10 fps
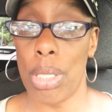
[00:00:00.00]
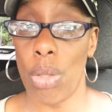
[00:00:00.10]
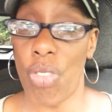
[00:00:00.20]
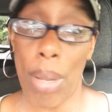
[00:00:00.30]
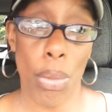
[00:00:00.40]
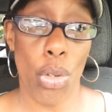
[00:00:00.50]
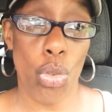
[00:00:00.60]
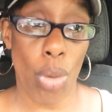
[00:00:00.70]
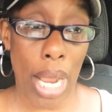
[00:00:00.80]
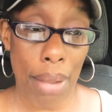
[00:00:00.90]
So if I'm going
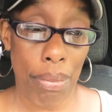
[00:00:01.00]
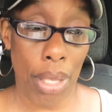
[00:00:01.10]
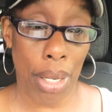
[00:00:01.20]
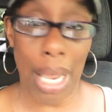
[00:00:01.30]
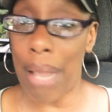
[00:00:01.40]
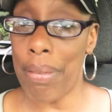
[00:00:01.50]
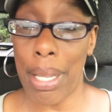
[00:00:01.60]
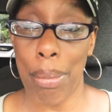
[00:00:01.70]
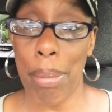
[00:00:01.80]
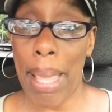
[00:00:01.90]
to drive there, I've
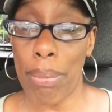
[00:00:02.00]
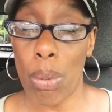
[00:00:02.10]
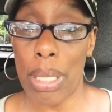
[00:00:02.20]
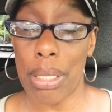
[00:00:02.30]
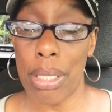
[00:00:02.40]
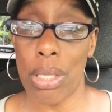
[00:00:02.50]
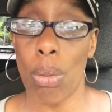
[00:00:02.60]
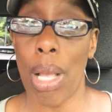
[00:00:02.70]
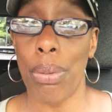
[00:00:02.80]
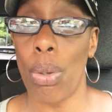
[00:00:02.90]
got a map quested
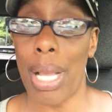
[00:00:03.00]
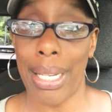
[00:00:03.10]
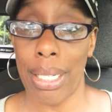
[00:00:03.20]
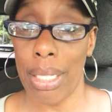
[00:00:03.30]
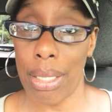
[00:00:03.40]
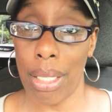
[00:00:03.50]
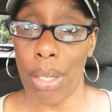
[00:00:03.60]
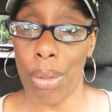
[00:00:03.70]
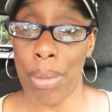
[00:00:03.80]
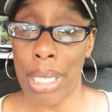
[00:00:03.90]
so I'll know how to get there,
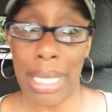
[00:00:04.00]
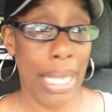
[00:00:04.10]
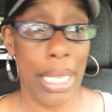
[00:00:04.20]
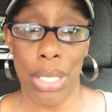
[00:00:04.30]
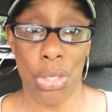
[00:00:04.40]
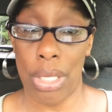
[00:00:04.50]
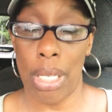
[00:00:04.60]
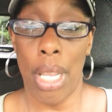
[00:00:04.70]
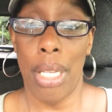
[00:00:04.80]
correct? I can't just